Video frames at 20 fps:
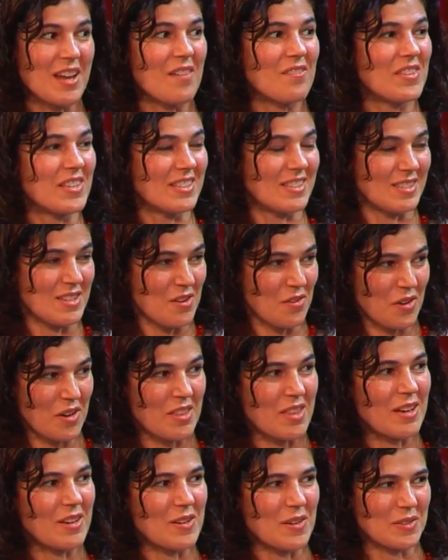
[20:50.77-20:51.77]
have this theory
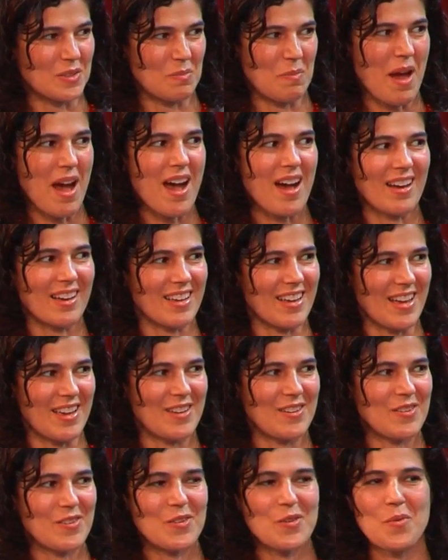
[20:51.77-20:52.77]
that goes back,
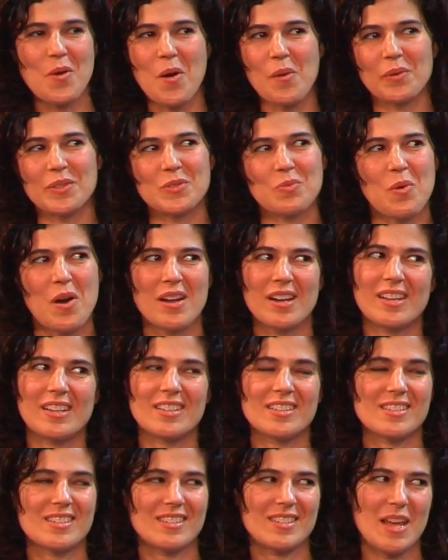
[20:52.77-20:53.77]
and you always want
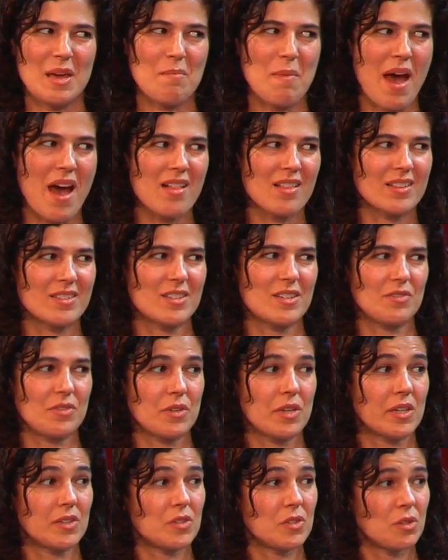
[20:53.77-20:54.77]
to stay balanced. If you
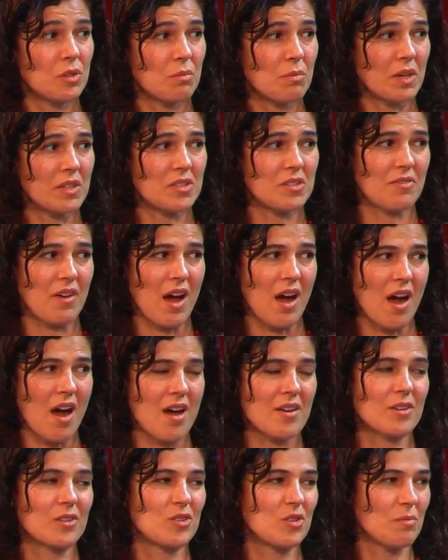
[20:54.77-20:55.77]
get too much of
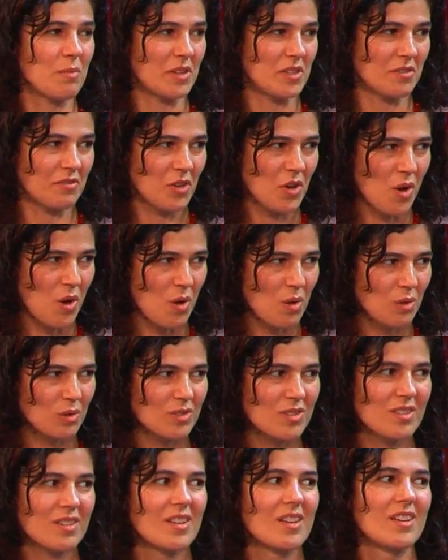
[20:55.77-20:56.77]
hot or too much of
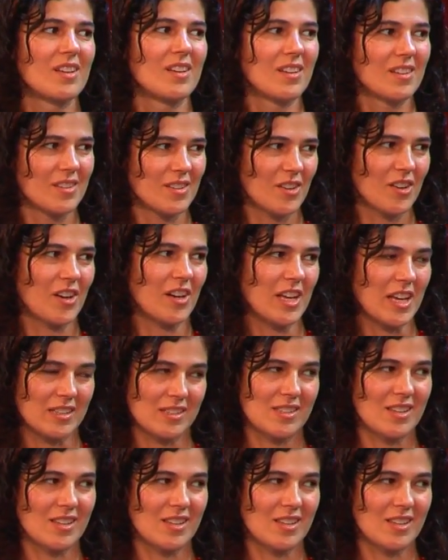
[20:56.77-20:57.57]
cold, mm -hmm. you're going to get